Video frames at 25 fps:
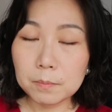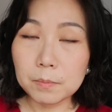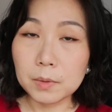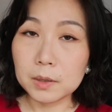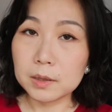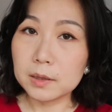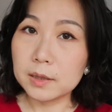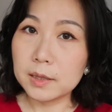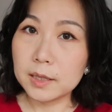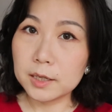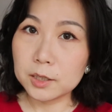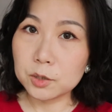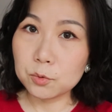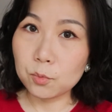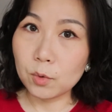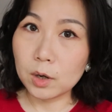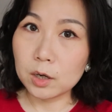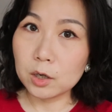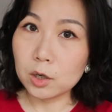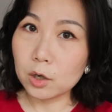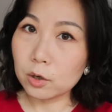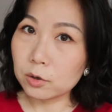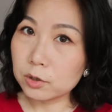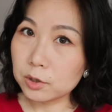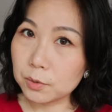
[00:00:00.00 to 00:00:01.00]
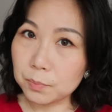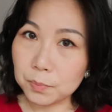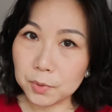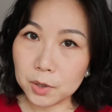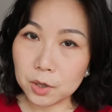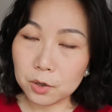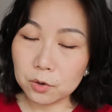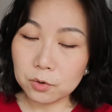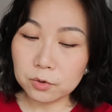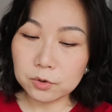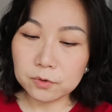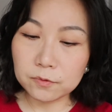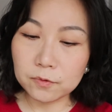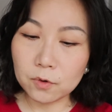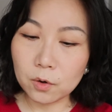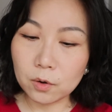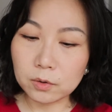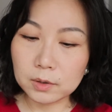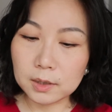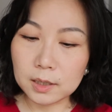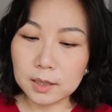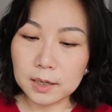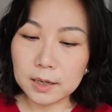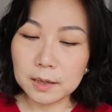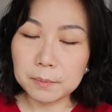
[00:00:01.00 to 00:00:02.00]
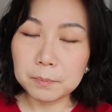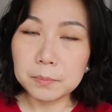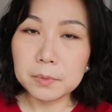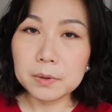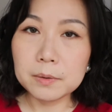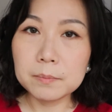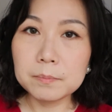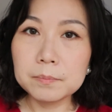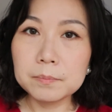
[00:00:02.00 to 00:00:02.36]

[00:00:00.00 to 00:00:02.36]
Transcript: But this one looks beautiful on the lip.